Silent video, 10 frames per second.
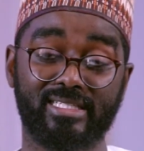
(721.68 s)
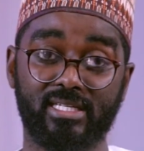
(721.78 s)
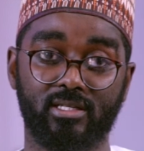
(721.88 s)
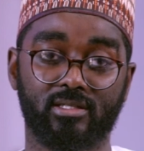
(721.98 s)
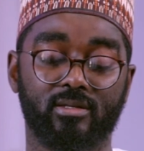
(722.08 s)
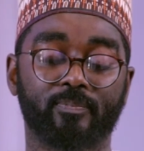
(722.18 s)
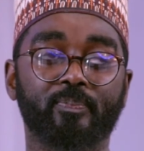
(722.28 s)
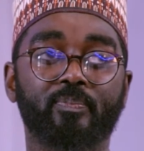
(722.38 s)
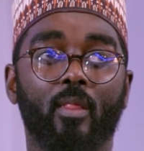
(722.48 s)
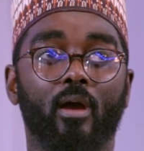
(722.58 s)
deeds.
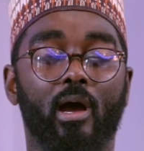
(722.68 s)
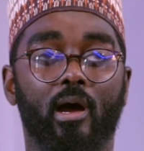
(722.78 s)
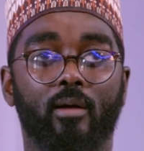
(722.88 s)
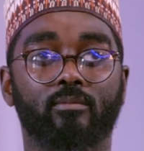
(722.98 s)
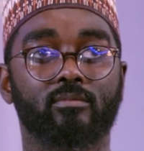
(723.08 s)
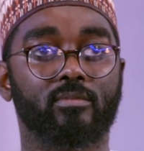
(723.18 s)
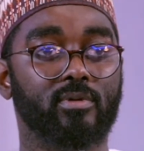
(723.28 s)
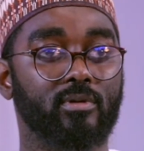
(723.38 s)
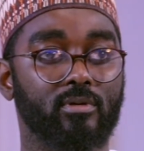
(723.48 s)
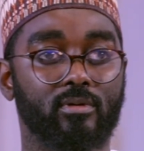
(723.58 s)

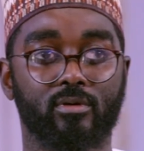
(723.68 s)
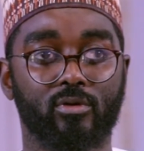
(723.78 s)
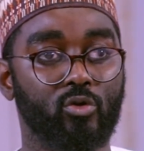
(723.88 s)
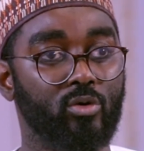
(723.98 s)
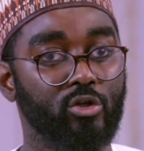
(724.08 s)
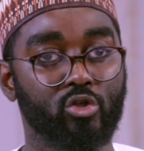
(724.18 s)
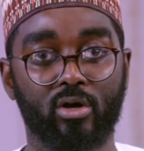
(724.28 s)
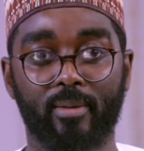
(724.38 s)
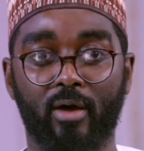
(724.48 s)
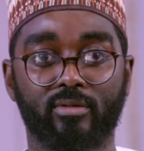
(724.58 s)
You can
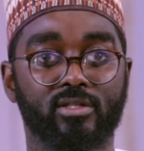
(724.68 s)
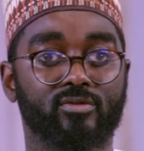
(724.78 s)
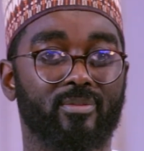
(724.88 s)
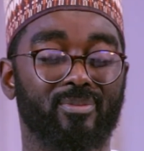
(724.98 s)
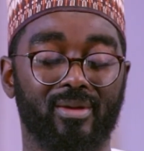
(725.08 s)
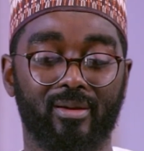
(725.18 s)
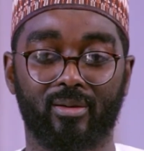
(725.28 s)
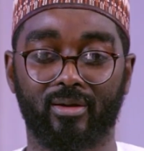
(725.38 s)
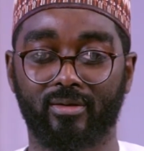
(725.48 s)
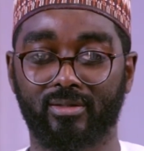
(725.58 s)
talk about this from
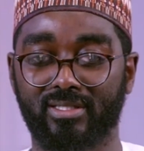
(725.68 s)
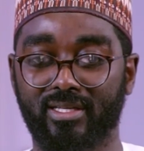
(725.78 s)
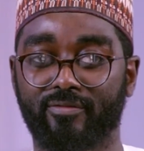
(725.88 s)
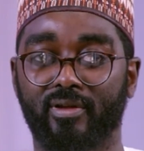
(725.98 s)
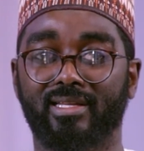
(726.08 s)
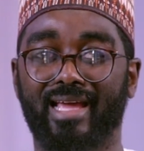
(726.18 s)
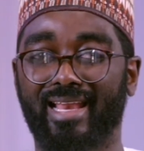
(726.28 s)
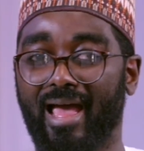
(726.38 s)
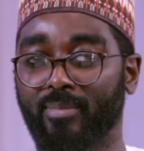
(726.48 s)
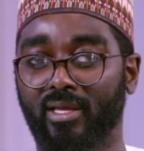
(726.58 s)
different
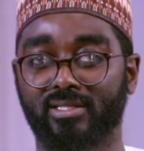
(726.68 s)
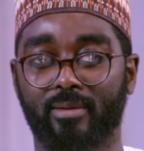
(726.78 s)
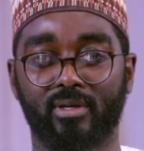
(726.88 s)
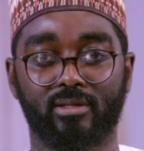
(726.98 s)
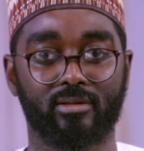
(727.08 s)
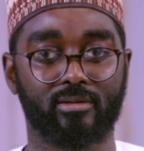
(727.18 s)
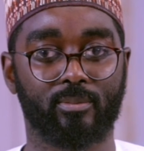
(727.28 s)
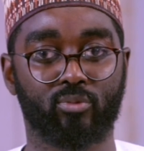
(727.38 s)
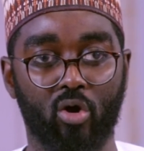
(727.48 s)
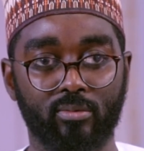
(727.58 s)
dynamics. I mean,
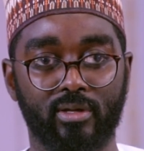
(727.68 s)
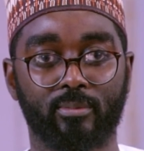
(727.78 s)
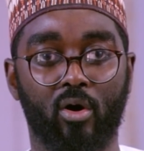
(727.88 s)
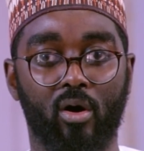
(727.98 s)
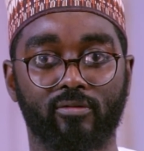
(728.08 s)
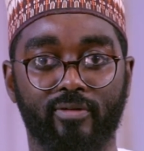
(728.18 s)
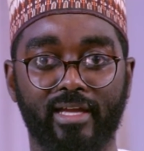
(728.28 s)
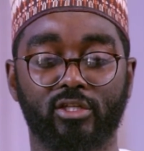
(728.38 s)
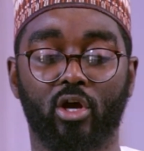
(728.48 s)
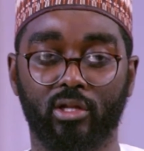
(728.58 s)
the problem of
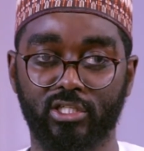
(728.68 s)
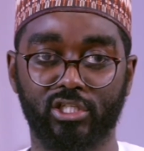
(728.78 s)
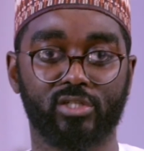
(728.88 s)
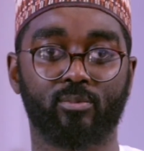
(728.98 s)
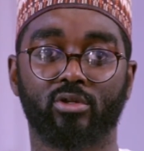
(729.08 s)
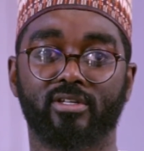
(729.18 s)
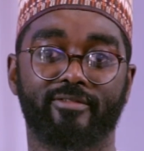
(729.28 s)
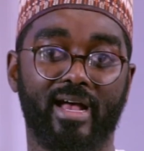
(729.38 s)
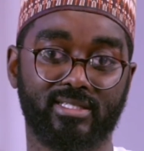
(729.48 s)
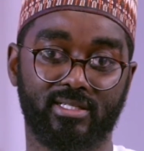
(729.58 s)
ideology is
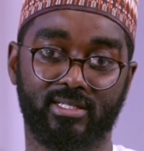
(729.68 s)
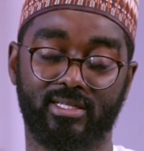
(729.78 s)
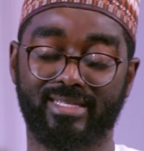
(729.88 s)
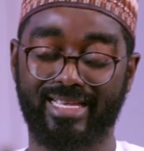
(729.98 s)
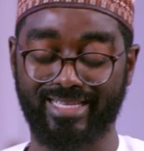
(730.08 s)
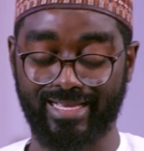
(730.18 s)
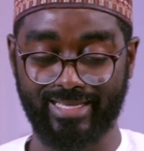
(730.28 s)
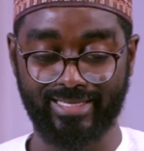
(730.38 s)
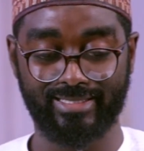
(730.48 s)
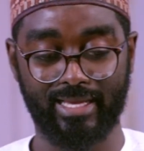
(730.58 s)
multifaceted. As
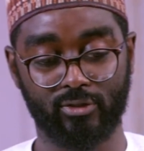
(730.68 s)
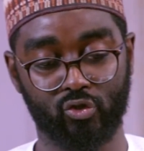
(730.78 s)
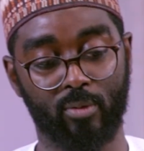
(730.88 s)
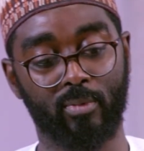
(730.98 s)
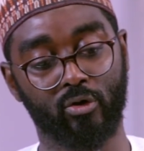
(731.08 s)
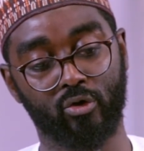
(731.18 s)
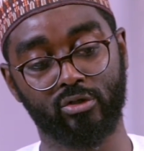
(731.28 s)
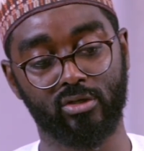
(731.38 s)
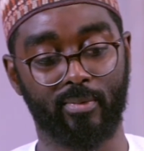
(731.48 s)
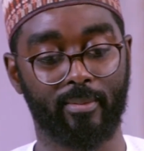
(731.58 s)
I said, some are
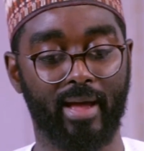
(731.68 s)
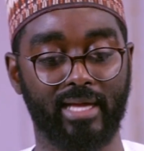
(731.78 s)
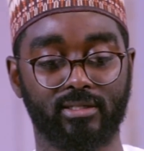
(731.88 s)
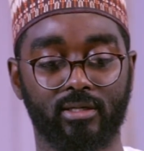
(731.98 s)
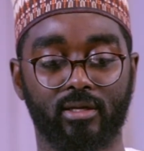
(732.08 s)
good, some are bad.